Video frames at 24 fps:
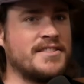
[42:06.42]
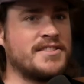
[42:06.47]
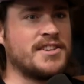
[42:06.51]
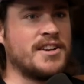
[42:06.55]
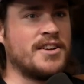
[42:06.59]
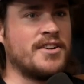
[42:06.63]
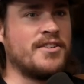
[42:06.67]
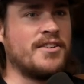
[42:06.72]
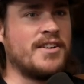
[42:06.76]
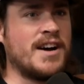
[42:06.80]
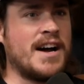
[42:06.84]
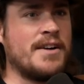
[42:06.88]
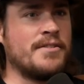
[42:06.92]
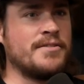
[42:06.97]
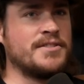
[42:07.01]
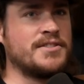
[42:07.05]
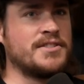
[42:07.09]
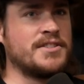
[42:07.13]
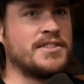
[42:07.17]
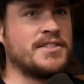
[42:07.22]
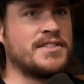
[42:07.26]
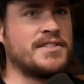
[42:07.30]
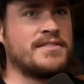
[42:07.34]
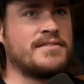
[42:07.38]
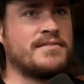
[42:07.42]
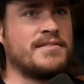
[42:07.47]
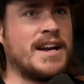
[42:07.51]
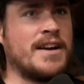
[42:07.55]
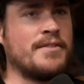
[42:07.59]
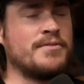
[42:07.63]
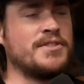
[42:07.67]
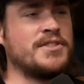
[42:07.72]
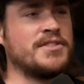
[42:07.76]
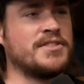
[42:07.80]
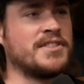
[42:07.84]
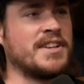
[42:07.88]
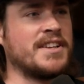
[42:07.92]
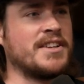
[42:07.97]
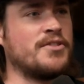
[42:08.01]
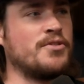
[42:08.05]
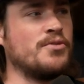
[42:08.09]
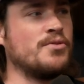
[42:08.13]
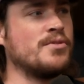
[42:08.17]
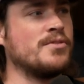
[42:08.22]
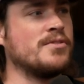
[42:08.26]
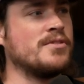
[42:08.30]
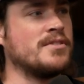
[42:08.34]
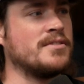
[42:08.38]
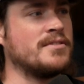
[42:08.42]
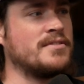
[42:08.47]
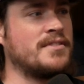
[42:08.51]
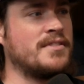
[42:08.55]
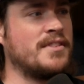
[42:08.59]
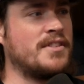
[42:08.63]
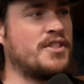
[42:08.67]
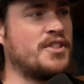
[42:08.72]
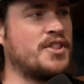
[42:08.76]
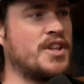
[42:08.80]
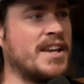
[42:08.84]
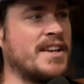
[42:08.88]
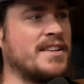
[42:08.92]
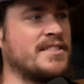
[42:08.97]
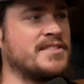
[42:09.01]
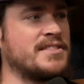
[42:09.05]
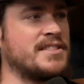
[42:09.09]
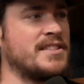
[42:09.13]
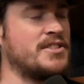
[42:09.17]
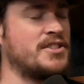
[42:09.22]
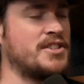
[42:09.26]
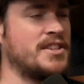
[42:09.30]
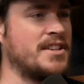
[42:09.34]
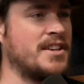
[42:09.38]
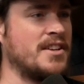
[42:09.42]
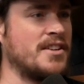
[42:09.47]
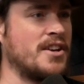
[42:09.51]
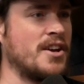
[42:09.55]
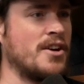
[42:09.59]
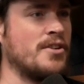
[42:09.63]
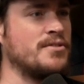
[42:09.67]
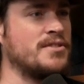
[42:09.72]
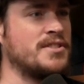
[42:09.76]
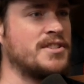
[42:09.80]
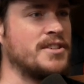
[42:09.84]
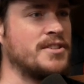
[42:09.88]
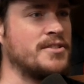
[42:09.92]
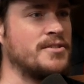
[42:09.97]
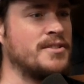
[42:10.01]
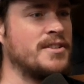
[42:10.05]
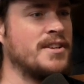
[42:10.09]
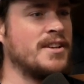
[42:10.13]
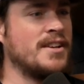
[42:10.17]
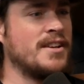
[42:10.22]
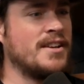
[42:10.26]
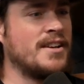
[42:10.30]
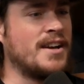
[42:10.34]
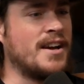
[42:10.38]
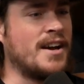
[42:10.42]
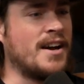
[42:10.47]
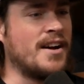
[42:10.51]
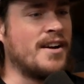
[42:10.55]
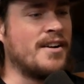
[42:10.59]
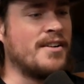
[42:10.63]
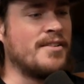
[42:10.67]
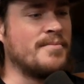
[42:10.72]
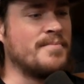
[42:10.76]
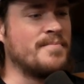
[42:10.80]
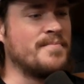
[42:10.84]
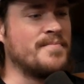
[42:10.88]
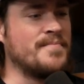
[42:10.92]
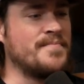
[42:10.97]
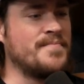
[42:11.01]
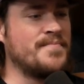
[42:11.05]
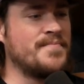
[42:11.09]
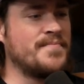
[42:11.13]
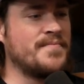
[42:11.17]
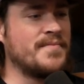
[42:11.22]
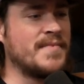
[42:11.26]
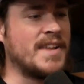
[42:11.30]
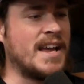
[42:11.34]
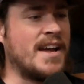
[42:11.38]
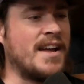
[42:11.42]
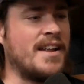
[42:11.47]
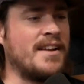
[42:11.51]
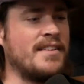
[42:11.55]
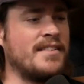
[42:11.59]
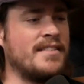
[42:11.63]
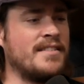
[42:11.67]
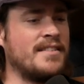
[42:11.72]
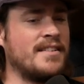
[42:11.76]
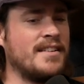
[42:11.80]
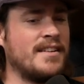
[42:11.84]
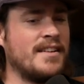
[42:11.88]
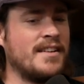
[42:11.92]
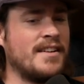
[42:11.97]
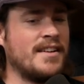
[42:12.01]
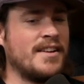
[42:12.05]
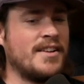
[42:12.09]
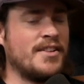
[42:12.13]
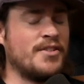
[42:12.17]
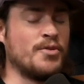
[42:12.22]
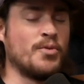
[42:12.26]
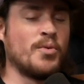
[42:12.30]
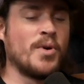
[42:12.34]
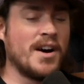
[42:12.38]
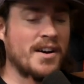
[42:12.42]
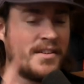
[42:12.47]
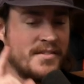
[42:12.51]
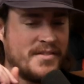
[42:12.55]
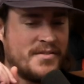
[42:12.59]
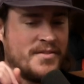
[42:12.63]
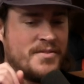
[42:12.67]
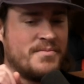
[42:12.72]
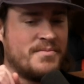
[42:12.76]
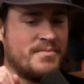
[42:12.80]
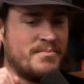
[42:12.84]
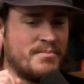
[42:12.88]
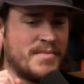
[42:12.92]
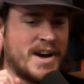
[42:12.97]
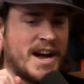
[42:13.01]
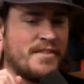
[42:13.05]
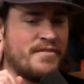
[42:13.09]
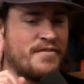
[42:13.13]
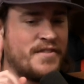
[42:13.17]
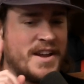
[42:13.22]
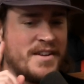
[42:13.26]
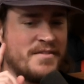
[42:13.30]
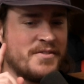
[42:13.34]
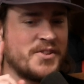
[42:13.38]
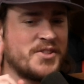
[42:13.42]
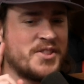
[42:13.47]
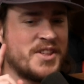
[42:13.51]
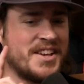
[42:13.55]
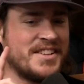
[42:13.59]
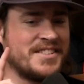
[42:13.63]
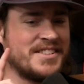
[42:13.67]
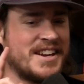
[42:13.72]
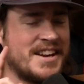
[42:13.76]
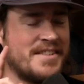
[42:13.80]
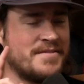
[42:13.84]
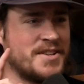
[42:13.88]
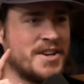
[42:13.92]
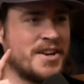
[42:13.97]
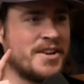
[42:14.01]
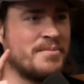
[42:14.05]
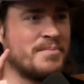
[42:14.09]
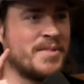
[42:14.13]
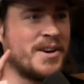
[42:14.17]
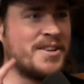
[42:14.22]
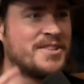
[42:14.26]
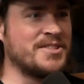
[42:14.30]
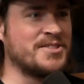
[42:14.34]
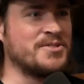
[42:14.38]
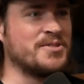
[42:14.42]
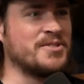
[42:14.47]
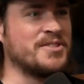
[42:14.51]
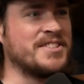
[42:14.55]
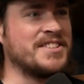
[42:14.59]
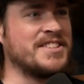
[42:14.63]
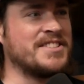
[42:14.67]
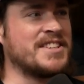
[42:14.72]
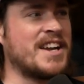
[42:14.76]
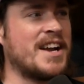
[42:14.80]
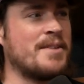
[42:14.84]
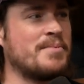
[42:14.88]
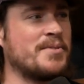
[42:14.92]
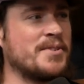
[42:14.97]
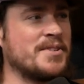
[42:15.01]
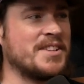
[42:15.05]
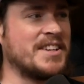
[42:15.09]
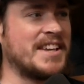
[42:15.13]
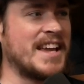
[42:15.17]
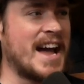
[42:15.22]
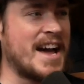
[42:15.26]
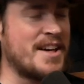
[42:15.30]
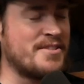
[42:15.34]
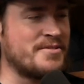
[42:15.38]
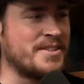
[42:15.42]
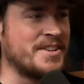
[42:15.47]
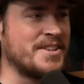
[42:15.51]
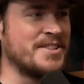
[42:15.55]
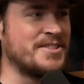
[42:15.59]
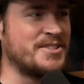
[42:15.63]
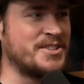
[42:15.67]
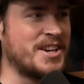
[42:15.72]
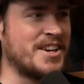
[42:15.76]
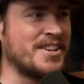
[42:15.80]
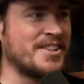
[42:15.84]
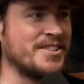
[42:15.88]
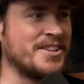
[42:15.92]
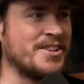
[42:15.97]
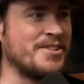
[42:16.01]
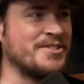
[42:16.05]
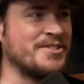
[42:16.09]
So I would just like Google things that she could go to. And the one, my favorite thing that I've done at Barstool is I put the Gathering of the Juggalos.